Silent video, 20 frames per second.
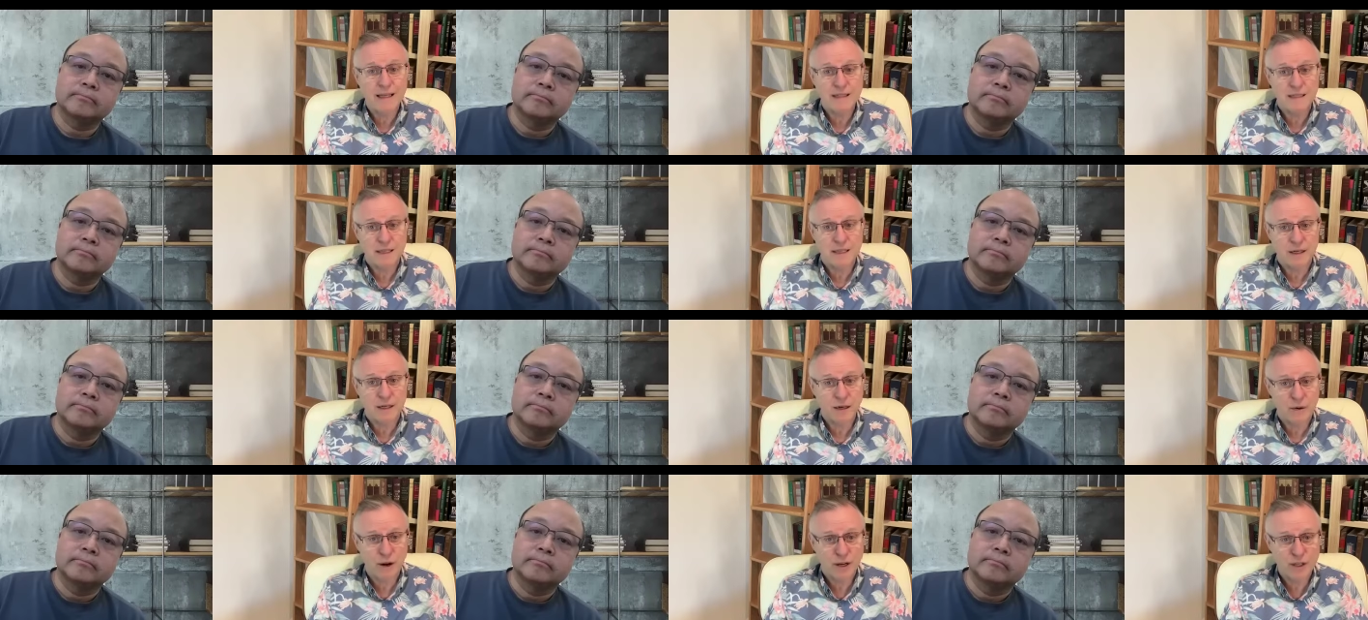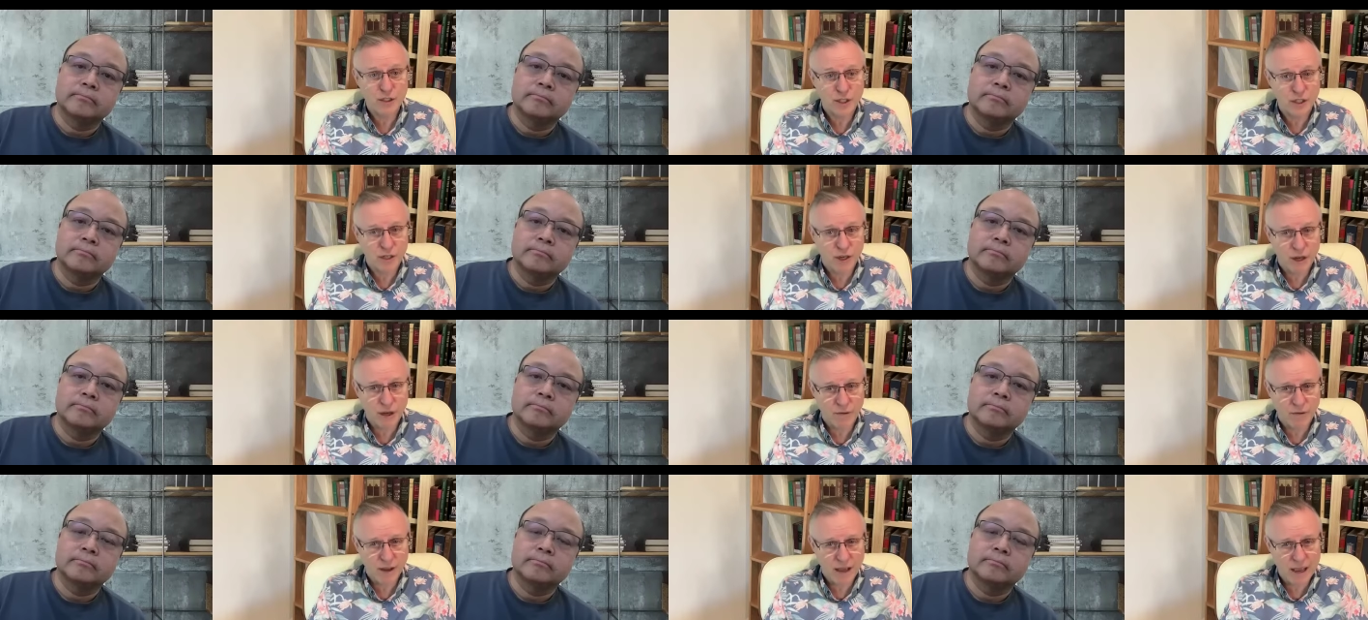Speaker 1: guess integration
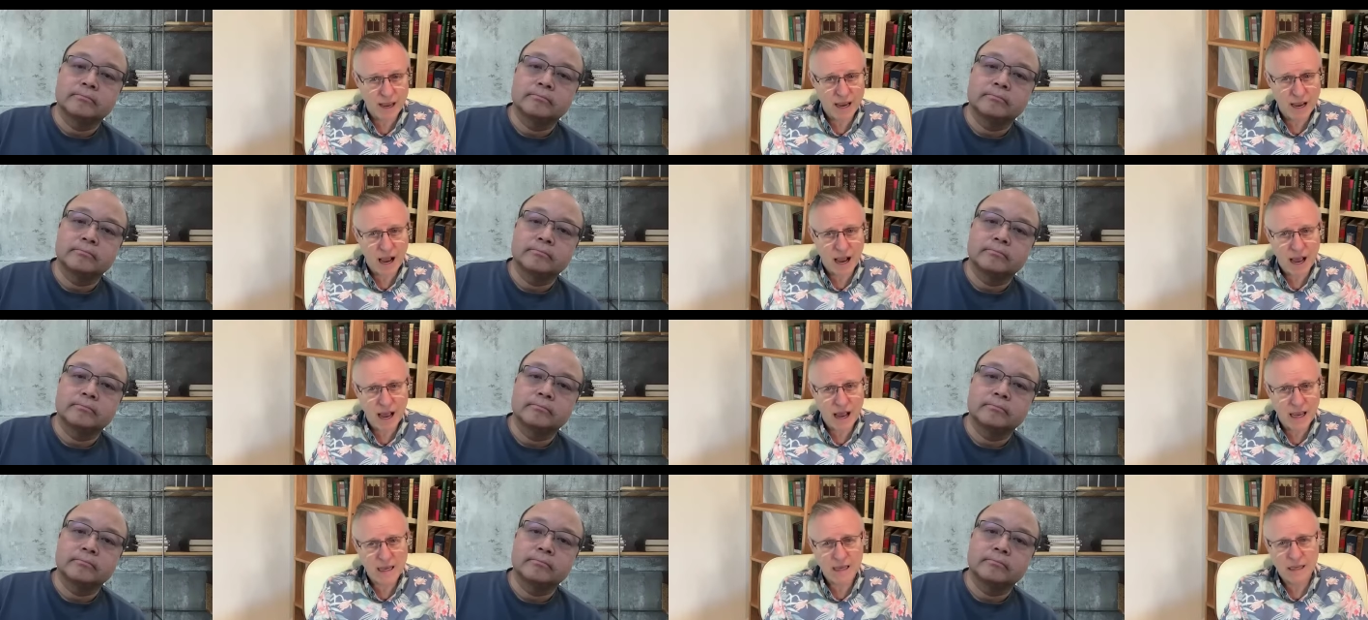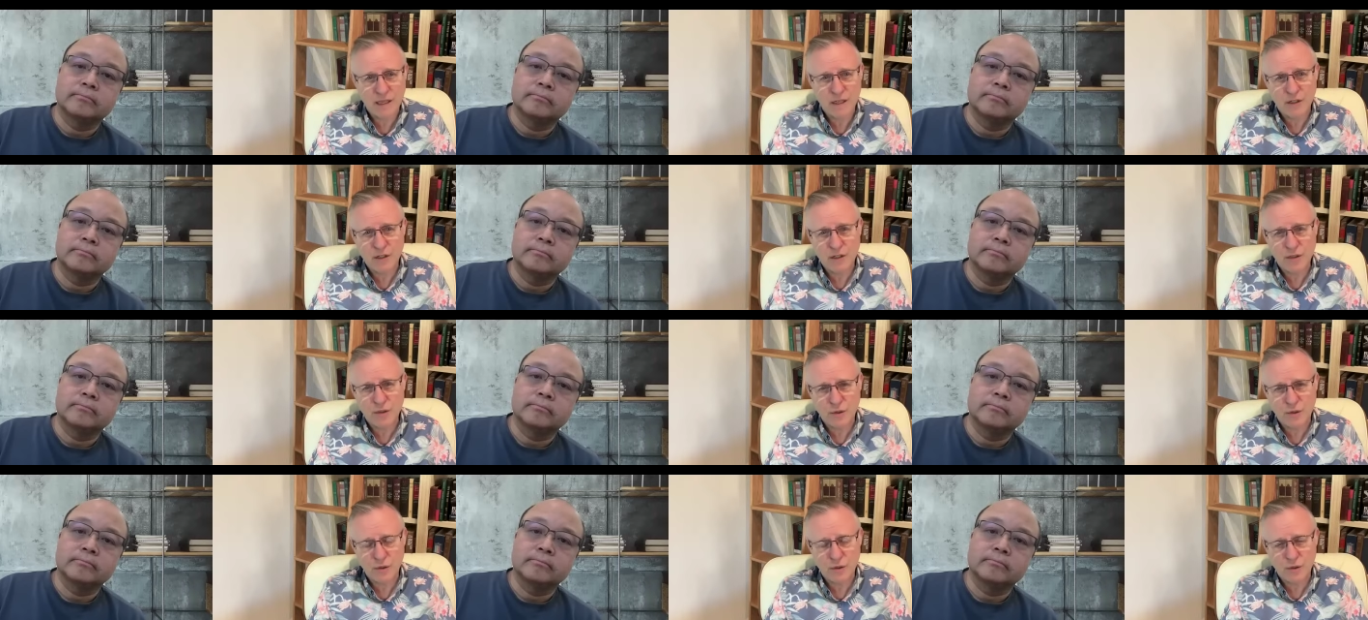of AI
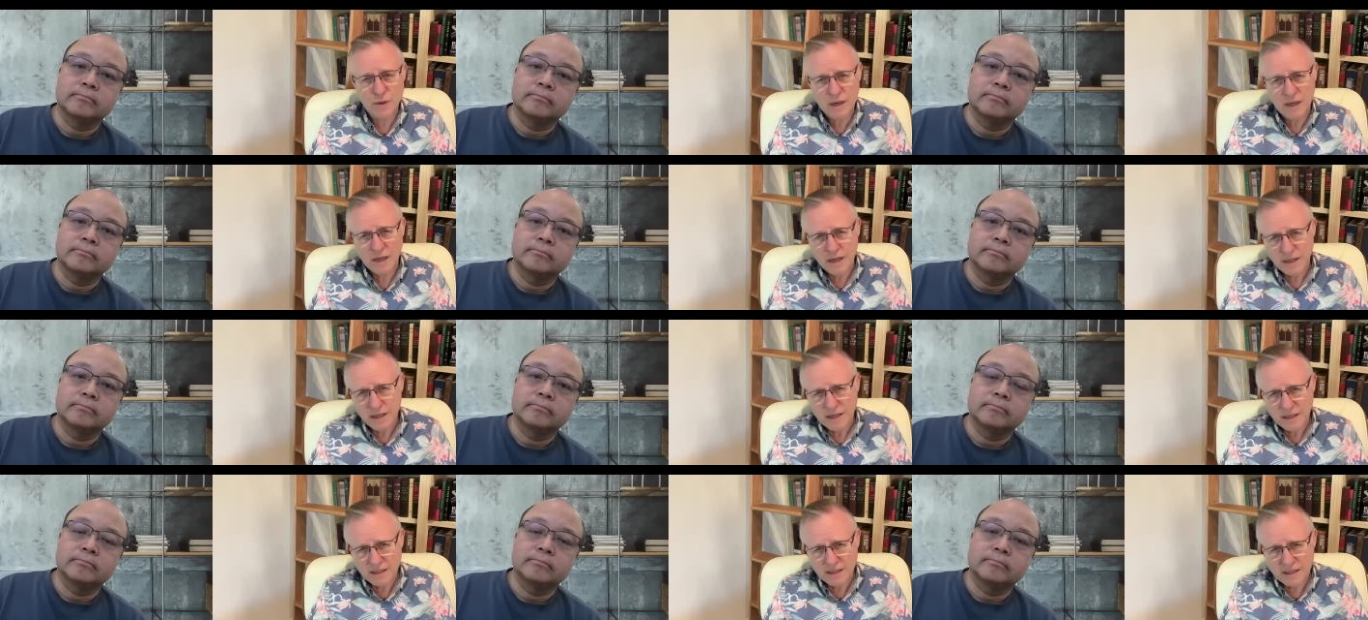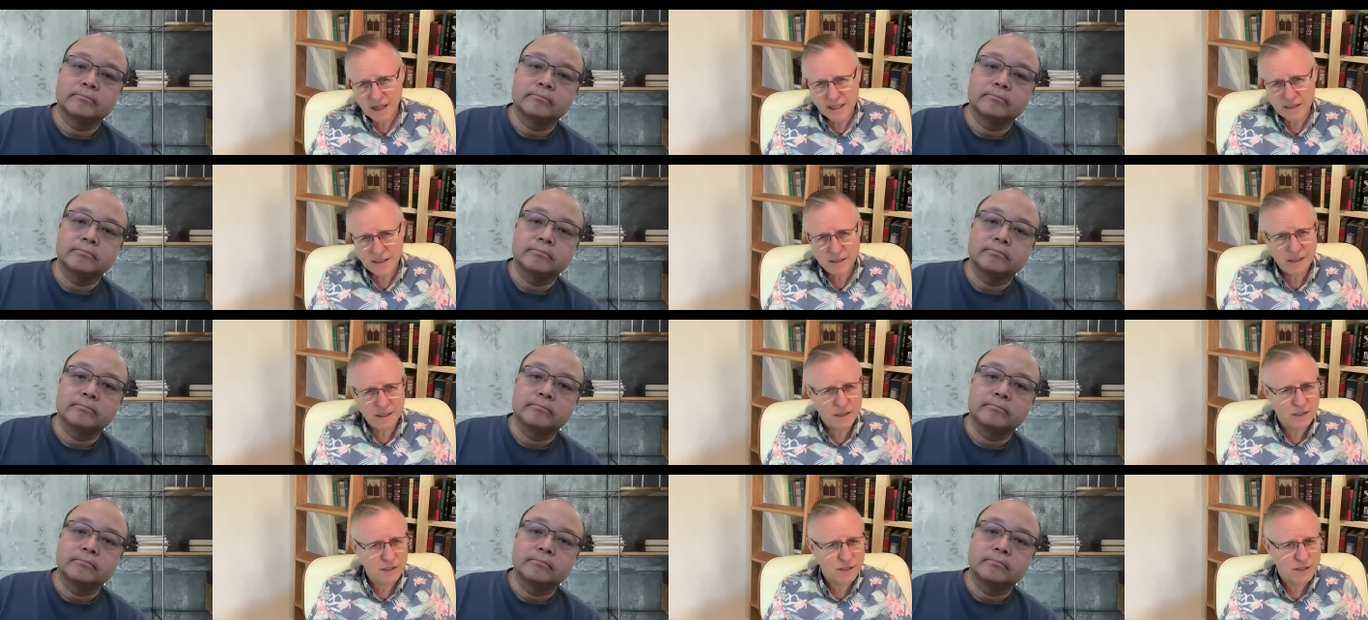into
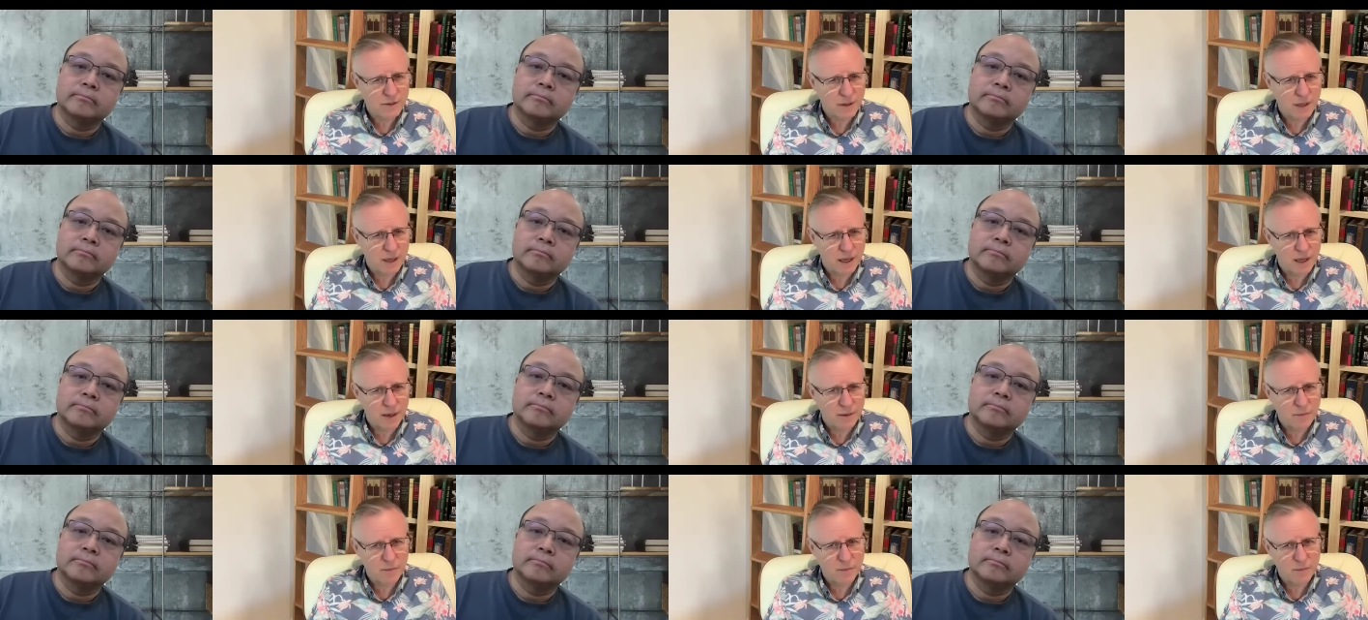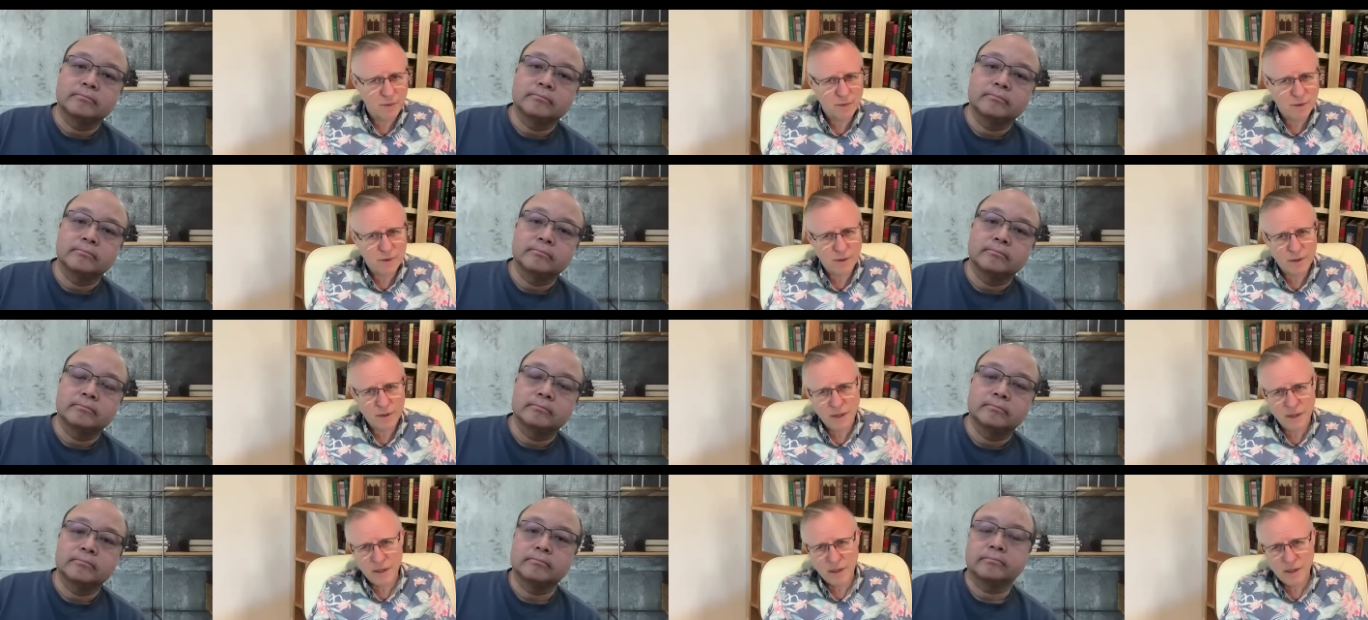Tesla's um,
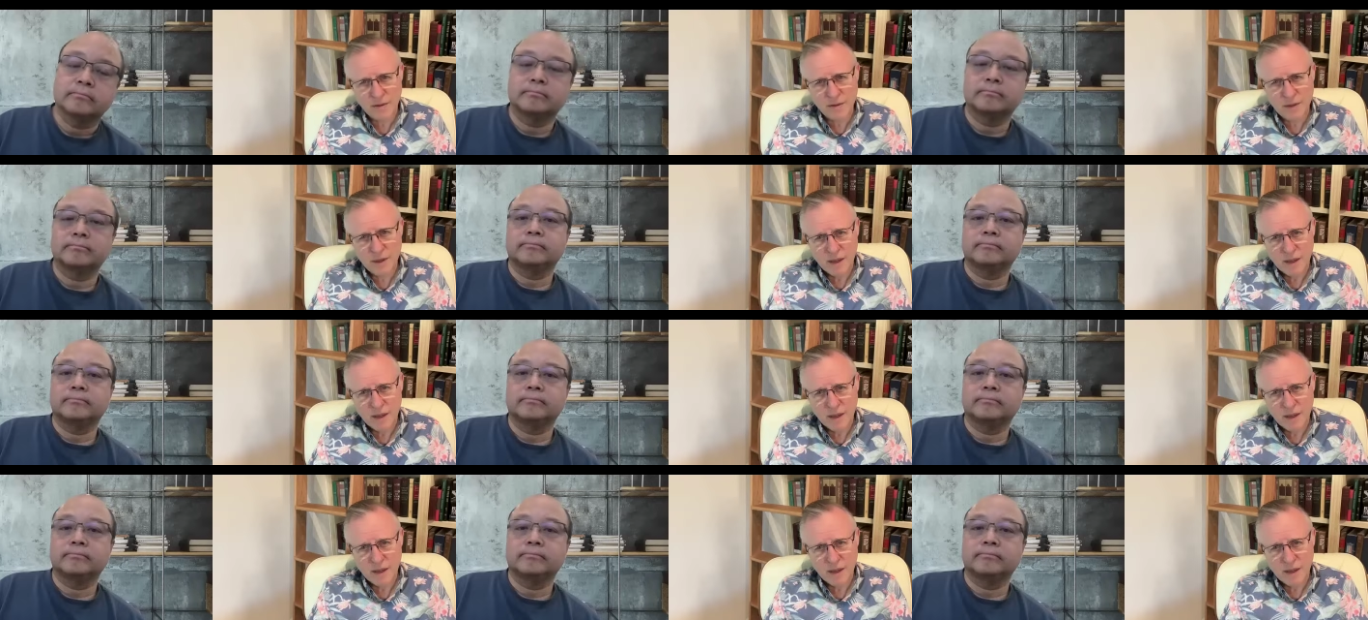uh,